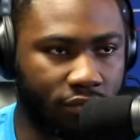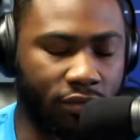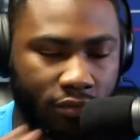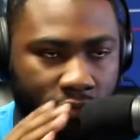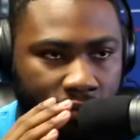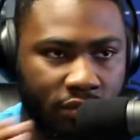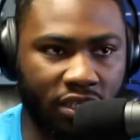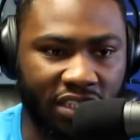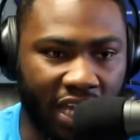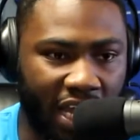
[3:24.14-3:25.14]

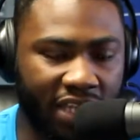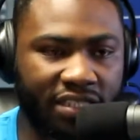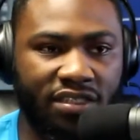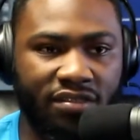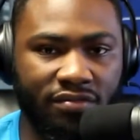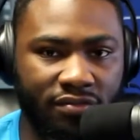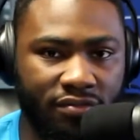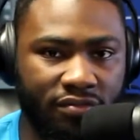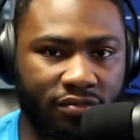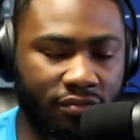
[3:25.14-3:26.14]
the Jags,
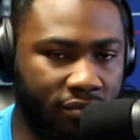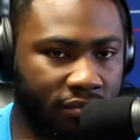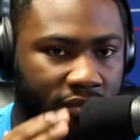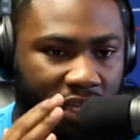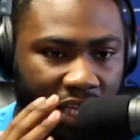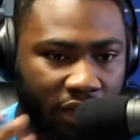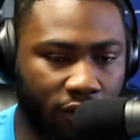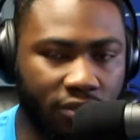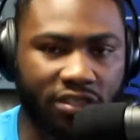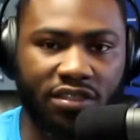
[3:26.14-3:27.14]
the
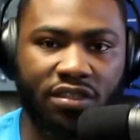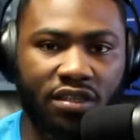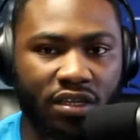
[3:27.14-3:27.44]
Eagles.